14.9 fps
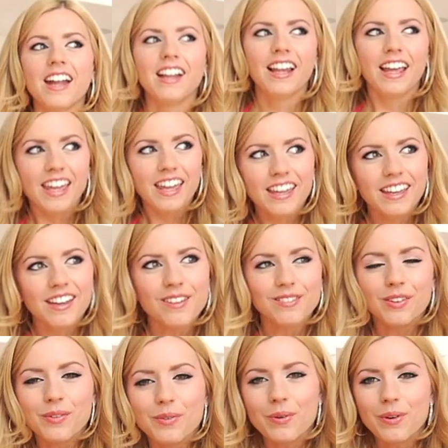kind of like a
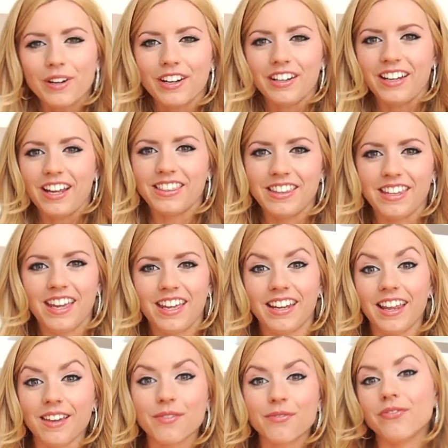reward at the
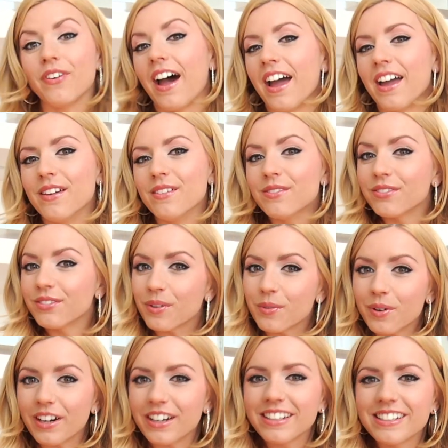end, like five
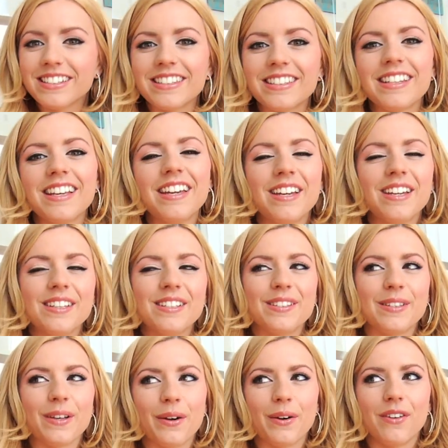rewards.
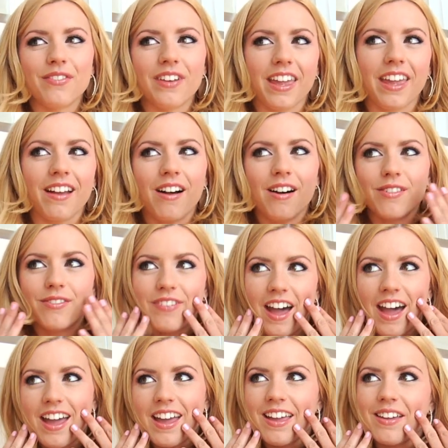So if I get all
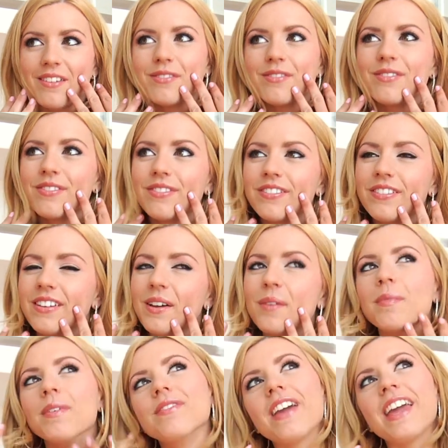five,
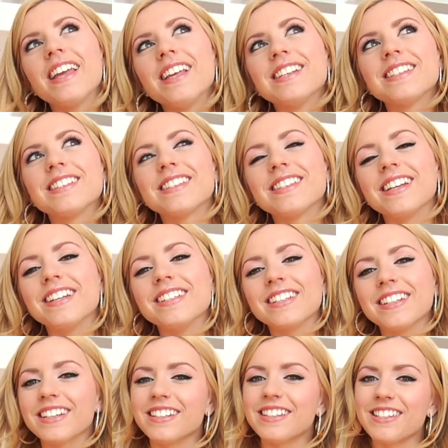I'm a face, so I
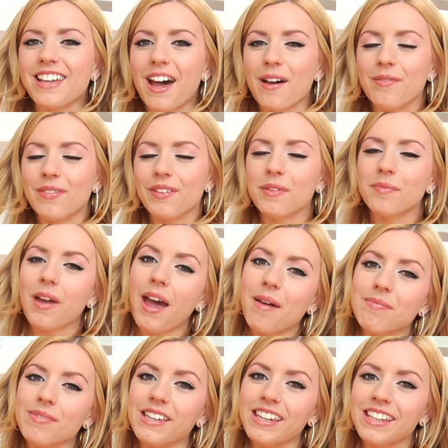did a good job and I'm
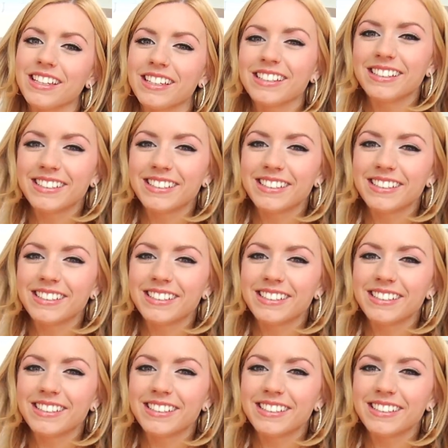happy.